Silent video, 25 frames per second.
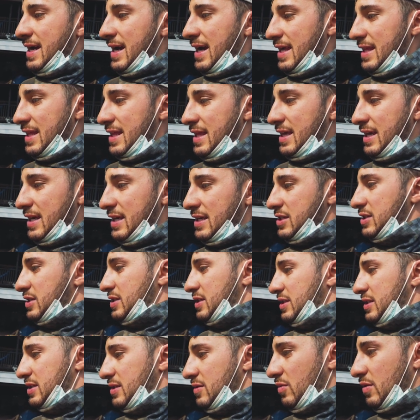I think
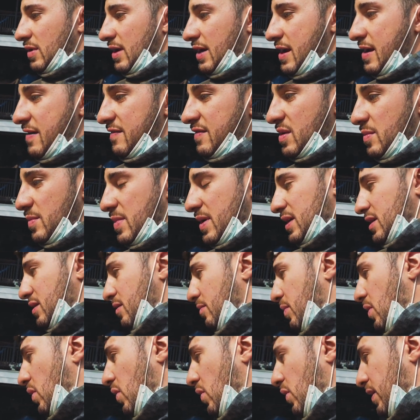just we're gonna have to bite the
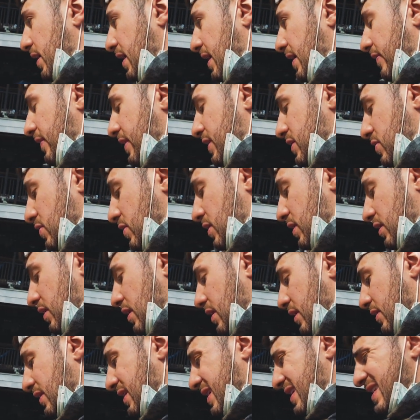bullet on this one.
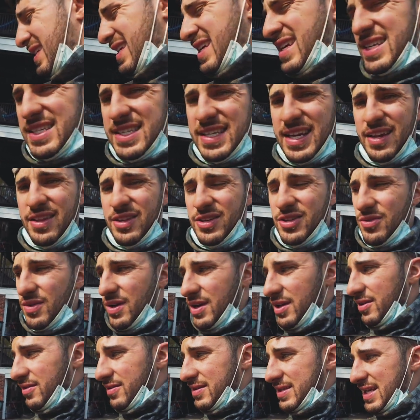Luckily it's the inside of the trailer.